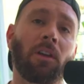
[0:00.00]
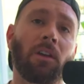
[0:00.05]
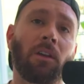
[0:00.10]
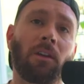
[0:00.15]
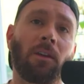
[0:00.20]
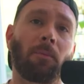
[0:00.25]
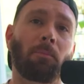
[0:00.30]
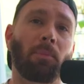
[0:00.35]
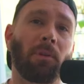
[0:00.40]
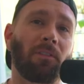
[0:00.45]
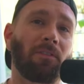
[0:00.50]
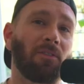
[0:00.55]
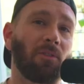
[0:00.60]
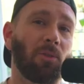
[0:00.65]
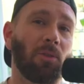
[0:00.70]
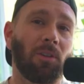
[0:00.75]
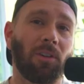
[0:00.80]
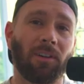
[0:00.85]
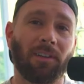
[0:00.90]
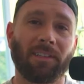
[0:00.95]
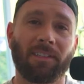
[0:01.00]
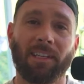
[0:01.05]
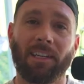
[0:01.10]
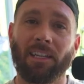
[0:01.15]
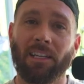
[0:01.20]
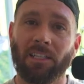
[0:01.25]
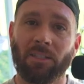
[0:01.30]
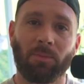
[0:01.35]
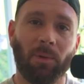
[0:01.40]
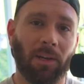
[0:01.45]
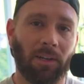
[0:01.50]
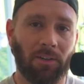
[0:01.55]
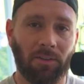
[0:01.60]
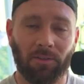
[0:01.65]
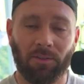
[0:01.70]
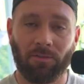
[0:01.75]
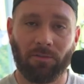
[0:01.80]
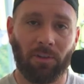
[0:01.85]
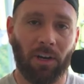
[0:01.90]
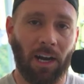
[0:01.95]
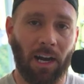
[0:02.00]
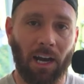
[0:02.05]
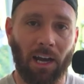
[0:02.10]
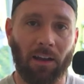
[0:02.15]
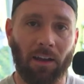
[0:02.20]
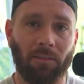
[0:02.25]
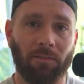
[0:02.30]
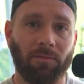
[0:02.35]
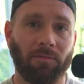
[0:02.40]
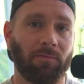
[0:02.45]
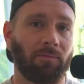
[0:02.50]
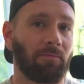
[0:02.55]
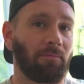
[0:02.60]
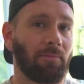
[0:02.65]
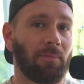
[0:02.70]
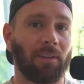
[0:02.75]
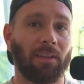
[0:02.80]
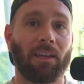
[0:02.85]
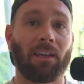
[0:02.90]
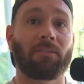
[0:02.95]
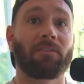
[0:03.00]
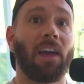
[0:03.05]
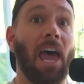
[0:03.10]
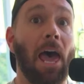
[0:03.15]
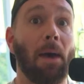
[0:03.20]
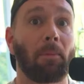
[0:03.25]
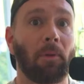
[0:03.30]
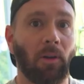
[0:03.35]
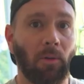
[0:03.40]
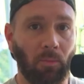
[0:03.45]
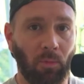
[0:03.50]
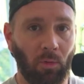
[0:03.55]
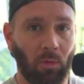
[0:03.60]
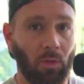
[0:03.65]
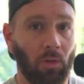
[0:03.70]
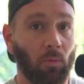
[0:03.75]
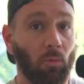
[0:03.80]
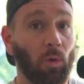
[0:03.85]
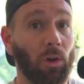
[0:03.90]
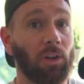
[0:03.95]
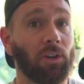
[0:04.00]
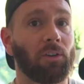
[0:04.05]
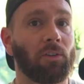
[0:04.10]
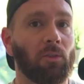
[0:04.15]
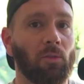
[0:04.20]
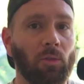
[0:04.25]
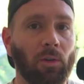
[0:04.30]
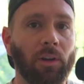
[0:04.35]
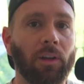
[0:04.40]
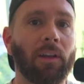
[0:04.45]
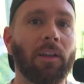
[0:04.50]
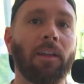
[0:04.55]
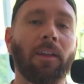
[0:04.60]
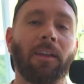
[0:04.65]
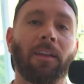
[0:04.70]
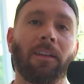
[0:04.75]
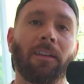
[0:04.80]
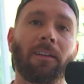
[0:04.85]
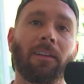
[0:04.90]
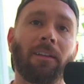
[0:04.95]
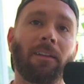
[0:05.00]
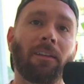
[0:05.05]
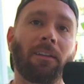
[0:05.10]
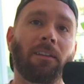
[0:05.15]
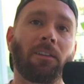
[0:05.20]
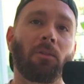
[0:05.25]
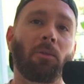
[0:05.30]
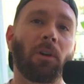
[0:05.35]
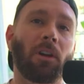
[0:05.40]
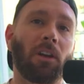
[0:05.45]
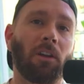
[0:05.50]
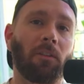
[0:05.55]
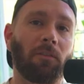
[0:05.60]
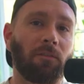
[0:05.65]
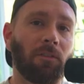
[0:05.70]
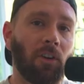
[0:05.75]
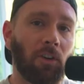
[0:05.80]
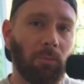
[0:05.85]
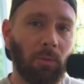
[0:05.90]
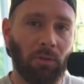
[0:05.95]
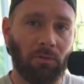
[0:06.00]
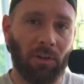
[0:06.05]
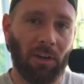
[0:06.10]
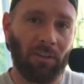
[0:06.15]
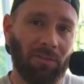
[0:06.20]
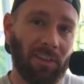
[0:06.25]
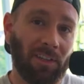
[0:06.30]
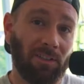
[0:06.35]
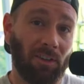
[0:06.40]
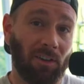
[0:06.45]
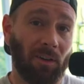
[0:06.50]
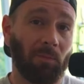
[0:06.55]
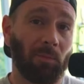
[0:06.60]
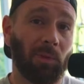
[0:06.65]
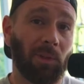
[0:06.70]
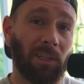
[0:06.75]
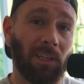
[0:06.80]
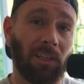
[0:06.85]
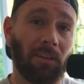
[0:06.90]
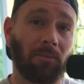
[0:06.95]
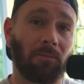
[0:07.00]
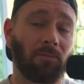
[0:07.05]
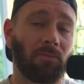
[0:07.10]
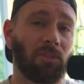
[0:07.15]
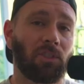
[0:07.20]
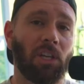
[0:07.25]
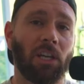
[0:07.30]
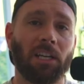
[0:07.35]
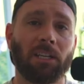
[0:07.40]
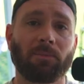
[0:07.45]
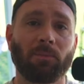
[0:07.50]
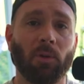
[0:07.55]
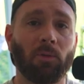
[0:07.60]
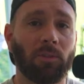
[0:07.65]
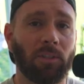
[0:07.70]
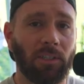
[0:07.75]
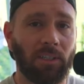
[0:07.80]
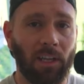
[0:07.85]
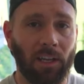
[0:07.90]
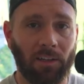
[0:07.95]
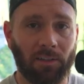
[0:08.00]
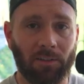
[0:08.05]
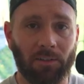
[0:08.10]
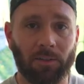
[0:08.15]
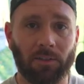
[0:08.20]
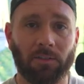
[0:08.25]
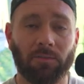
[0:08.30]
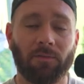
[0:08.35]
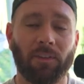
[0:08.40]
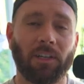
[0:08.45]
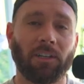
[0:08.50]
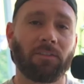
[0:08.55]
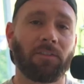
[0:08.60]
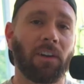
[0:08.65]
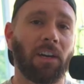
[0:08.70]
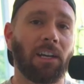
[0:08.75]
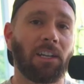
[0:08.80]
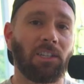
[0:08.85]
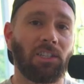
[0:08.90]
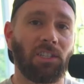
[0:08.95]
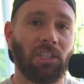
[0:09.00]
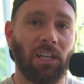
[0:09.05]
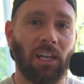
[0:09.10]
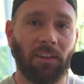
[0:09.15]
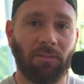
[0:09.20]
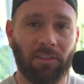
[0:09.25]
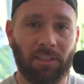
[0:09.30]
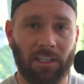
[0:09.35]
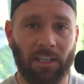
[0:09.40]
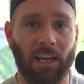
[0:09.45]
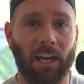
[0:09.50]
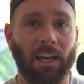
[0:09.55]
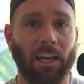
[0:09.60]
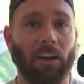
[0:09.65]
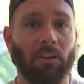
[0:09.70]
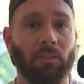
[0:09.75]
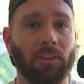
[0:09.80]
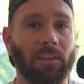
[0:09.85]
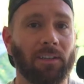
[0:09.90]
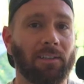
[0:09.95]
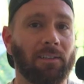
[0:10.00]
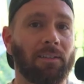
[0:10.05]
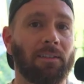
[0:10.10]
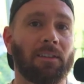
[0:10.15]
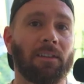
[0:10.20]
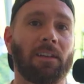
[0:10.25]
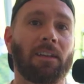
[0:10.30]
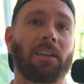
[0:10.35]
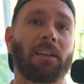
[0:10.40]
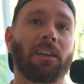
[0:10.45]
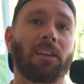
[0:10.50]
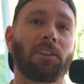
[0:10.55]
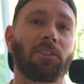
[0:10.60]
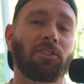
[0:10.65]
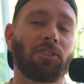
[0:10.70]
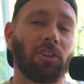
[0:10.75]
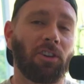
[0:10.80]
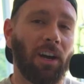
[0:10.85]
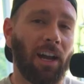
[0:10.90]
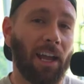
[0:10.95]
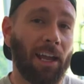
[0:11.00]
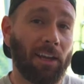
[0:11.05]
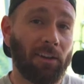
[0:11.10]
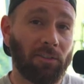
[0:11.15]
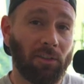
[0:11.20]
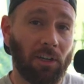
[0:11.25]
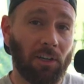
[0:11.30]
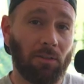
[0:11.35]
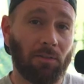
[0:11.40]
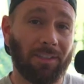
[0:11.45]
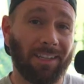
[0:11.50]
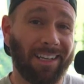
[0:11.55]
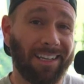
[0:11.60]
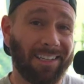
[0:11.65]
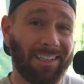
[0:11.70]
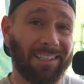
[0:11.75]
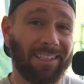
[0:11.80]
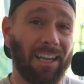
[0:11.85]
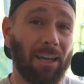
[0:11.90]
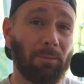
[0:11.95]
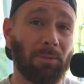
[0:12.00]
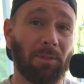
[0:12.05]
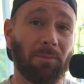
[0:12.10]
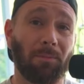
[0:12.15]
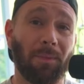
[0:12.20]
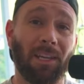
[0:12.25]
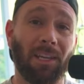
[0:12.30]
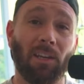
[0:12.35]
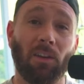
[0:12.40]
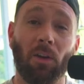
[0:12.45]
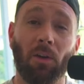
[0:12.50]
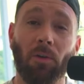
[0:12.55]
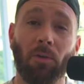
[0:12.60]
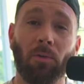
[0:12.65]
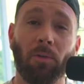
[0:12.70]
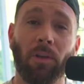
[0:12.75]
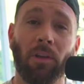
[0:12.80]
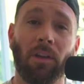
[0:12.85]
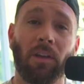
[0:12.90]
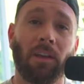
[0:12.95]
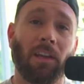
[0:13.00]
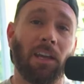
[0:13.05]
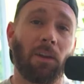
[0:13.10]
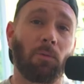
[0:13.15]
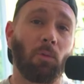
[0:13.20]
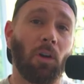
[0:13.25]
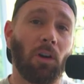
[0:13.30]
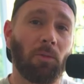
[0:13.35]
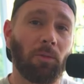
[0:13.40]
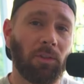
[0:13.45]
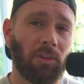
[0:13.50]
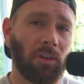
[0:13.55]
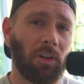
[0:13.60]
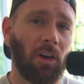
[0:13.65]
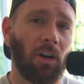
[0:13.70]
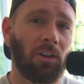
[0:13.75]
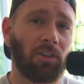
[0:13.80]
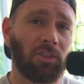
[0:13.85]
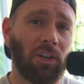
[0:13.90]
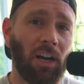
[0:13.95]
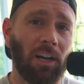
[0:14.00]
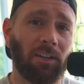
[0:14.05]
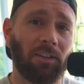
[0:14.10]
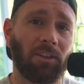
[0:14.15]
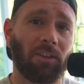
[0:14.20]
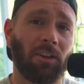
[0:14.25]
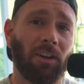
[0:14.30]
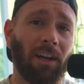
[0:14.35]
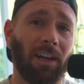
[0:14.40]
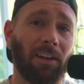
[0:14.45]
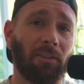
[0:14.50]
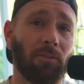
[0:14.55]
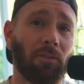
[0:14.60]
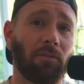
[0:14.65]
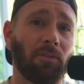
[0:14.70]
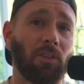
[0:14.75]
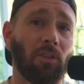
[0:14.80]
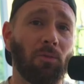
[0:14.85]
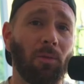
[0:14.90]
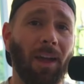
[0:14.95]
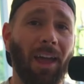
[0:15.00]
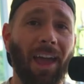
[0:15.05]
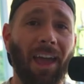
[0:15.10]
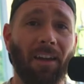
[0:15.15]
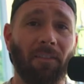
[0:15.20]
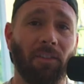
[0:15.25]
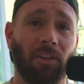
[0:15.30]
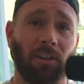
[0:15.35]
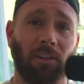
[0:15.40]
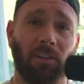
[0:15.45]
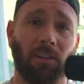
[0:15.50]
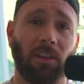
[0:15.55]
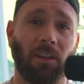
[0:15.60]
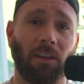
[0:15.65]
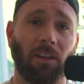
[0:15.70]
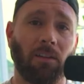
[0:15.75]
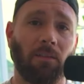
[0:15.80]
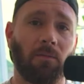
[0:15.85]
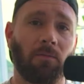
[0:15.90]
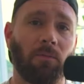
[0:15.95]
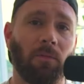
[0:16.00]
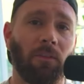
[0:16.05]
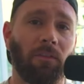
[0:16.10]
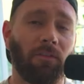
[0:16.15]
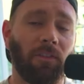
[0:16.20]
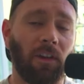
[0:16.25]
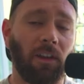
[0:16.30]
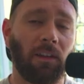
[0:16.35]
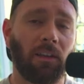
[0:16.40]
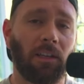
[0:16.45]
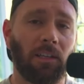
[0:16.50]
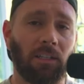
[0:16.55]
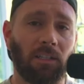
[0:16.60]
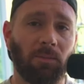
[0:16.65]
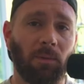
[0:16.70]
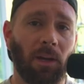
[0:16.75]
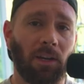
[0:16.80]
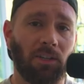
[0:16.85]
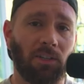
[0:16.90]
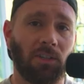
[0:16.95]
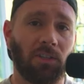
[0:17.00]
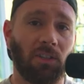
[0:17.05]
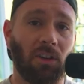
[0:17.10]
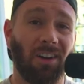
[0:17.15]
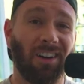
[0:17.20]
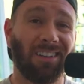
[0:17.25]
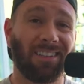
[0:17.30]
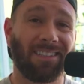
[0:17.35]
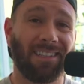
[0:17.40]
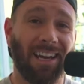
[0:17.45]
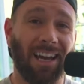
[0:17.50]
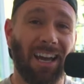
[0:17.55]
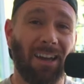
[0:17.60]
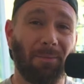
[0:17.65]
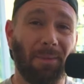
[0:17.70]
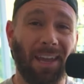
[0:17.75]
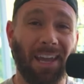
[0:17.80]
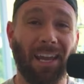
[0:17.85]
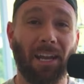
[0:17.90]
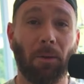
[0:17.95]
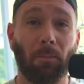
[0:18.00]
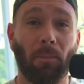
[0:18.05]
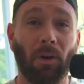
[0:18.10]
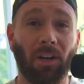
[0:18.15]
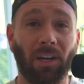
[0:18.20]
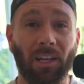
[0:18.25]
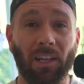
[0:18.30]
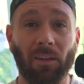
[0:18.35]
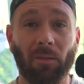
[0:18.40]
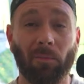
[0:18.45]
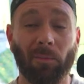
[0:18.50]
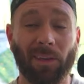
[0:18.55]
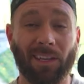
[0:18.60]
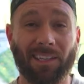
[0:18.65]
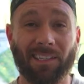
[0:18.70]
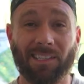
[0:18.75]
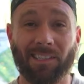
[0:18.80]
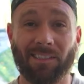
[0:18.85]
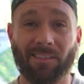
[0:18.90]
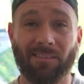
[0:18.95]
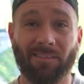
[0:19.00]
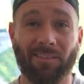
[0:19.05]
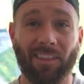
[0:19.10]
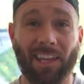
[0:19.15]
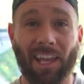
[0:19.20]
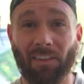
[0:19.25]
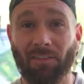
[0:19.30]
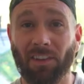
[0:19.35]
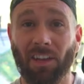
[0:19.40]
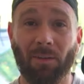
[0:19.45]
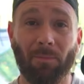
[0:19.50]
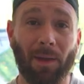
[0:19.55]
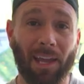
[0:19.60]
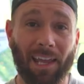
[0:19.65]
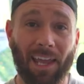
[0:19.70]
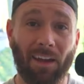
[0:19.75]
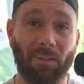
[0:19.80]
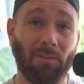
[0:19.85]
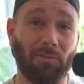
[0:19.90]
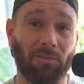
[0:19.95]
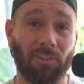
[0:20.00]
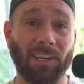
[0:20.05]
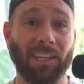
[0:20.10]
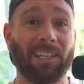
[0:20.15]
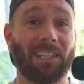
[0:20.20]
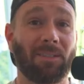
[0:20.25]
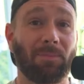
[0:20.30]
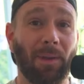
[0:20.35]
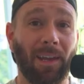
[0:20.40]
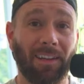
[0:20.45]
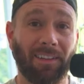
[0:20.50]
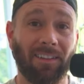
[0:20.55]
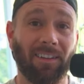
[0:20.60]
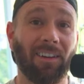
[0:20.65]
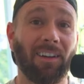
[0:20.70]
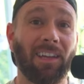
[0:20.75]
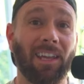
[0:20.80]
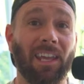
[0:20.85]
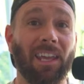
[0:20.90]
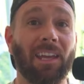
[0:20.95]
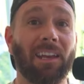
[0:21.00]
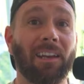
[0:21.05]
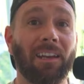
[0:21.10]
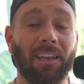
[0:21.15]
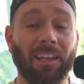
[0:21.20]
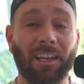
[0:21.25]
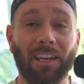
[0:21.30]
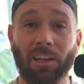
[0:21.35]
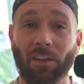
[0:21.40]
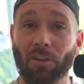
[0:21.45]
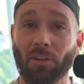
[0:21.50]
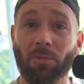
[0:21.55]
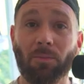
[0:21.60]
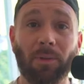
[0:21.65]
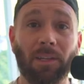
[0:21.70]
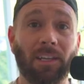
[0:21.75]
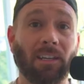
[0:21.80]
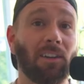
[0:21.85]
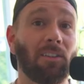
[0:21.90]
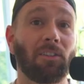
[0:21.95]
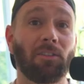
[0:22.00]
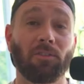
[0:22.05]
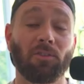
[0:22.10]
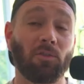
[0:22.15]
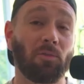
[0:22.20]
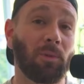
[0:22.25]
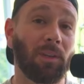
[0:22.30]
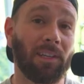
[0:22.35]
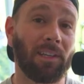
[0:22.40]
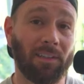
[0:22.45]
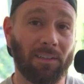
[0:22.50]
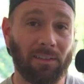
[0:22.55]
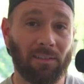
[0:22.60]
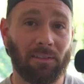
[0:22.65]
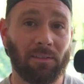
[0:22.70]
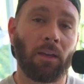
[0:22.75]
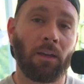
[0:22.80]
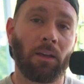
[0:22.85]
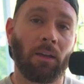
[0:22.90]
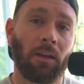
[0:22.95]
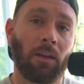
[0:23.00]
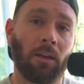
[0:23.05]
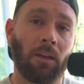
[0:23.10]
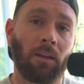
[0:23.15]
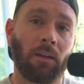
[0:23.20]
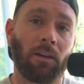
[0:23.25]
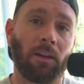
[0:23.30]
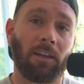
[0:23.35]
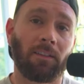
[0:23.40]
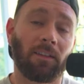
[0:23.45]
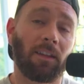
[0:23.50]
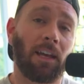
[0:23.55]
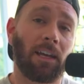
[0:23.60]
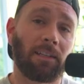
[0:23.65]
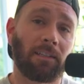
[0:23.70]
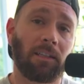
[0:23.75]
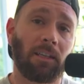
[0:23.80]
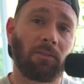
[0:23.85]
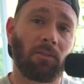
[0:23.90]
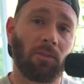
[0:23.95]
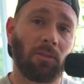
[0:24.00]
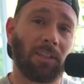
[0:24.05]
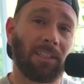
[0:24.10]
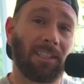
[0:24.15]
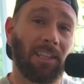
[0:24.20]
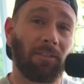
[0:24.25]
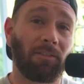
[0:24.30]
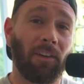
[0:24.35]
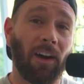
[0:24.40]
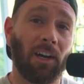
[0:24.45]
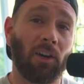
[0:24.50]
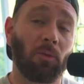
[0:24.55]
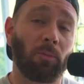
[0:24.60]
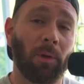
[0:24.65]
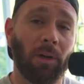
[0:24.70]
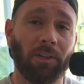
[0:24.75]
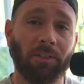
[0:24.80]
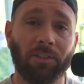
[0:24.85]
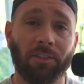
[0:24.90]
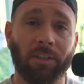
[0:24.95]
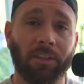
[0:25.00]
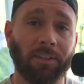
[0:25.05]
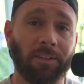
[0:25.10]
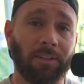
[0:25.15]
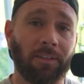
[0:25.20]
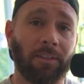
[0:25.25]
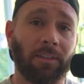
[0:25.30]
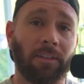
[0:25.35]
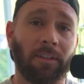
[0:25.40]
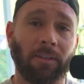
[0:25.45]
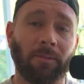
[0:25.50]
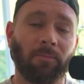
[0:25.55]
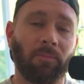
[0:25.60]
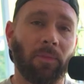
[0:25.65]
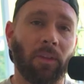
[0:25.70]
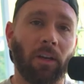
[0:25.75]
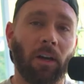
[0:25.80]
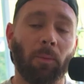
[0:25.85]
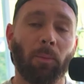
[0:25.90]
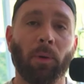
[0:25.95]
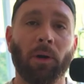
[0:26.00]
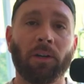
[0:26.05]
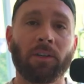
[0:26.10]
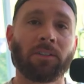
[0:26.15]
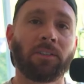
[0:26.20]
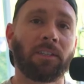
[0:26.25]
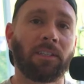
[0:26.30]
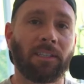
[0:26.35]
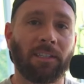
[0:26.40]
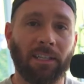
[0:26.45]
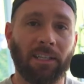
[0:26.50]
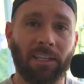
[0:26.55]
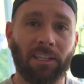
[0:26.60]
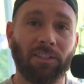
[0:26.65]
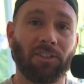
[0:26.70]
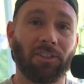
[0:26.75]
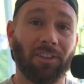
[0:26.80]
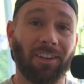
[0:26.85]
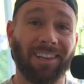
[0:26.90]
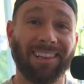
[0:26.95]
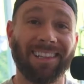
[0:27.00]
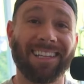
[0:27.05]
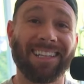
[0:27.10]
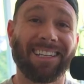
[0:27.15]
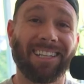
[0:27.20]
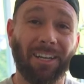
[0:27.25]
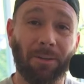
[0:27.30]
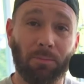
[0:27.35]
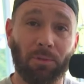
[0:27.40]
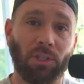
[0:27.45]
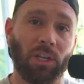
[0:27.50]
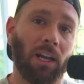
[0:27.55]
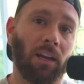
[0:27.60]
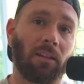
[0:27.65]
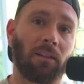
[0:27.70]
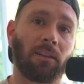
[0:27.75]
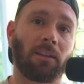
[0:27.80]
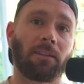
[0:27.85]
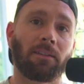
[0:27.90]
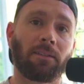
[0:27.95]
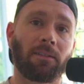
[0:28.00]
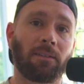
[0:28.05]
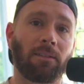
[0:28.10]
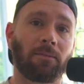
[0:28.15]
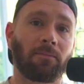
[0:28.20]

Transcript: Before city inspectors arrive, if applicable on what you're doing, you want to confirm the rough are complete, check smoke detectors, verify GFCI outlets, ensure handrails and steps meet code, and walk with your contractor and review everything. Failing inspections cost time and money because they have to come back out and re-inspect again, and it could be another 2 weeks. And the last level is the final punch list. A punch list is your cleanup checklist.